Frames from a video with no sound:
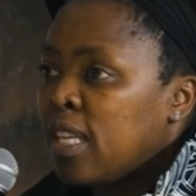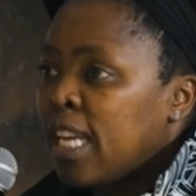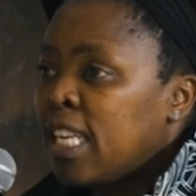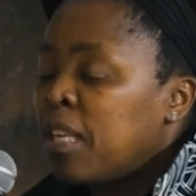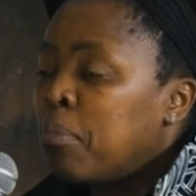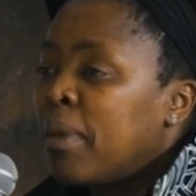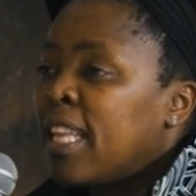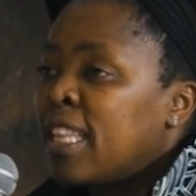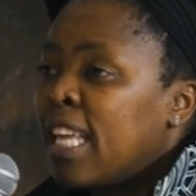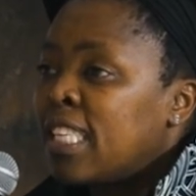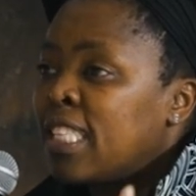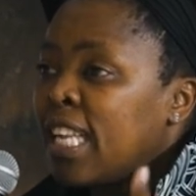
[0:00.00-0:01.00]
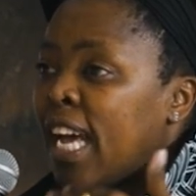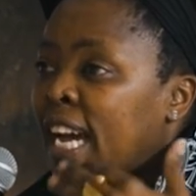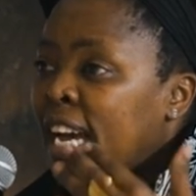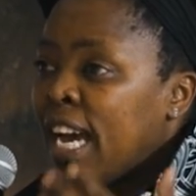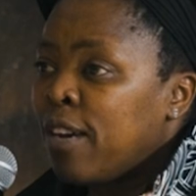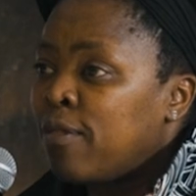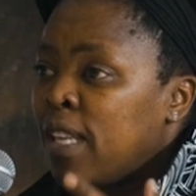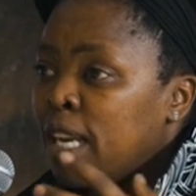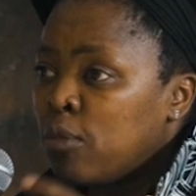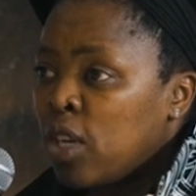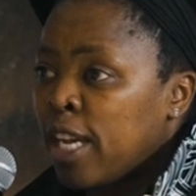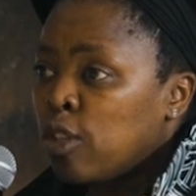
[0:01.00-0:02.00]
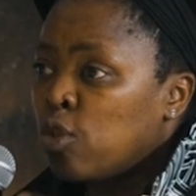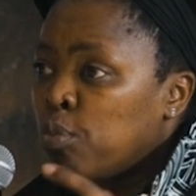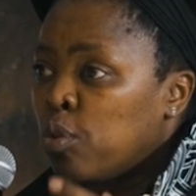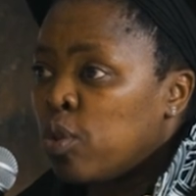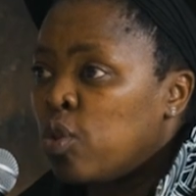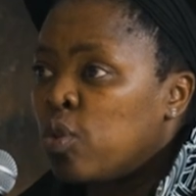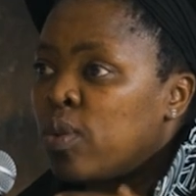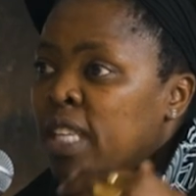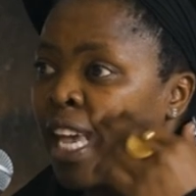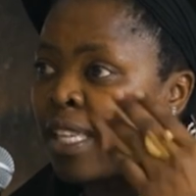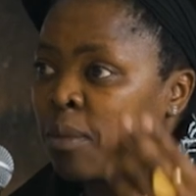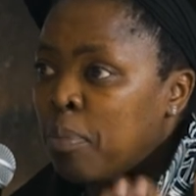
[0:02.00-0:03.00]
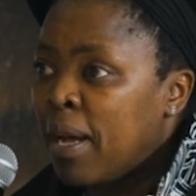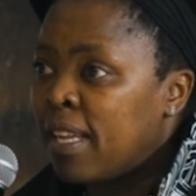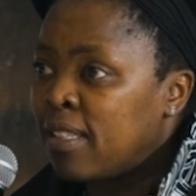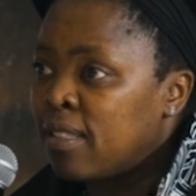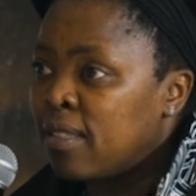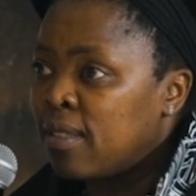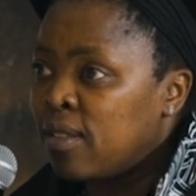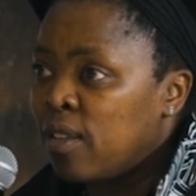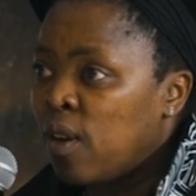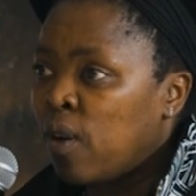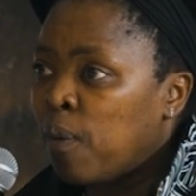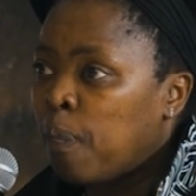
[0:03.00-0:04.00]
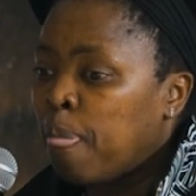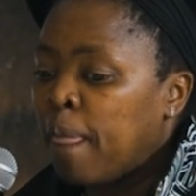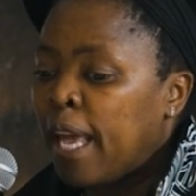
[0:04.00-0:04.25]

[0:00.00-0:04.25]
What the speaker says: And it meant that the archive that I'm trying to produce expands, you know,